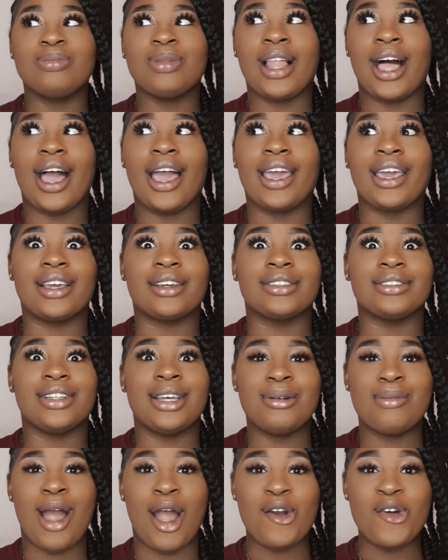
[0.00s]
like,
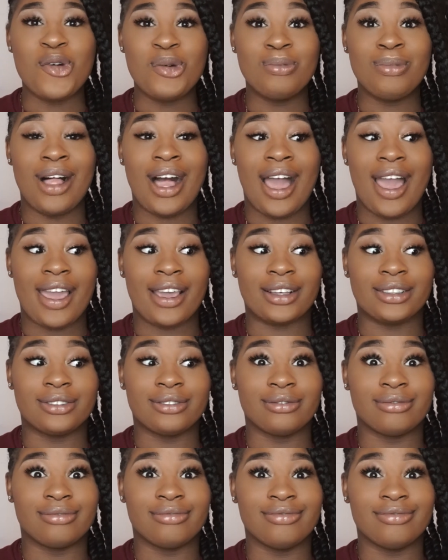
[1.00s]
in my room like,